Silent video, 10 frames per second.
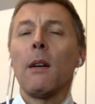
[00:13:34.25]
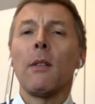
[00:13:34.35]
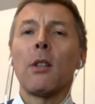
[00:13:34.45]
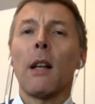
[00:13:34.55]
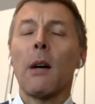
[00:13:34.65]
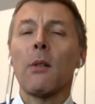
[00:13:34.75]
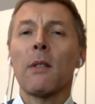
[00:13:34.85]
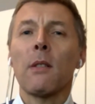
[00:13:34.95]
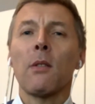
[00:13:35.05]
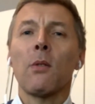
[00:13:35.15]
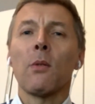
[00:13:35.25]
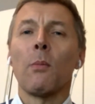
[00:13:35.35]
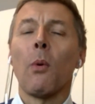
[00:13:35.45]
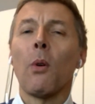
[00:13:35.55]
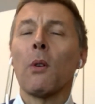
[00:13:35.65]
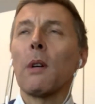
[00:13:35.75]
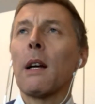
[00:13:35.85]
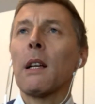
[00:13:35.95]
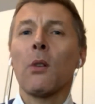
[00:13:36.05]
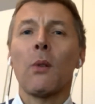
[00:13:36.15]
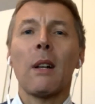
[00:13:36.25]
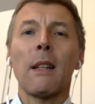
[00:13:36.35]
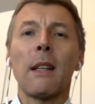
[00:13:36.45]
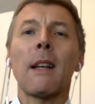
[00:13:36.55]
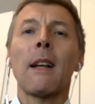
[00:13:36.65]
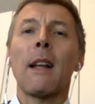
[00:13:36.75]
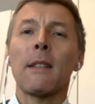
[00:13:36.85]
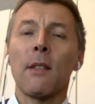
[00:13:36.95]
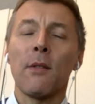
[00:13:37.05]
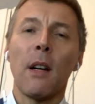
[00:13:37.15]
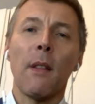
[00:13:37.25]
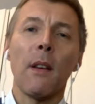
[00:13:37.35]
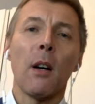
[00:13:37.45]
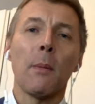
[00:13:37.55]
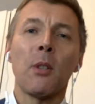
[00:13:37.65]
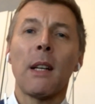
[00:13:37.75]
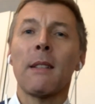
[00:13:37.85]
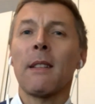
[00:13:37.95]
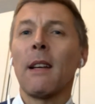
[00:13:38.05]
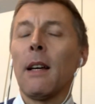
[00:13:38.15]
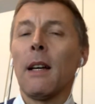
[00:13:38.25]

which allows us to more accurately classify the objects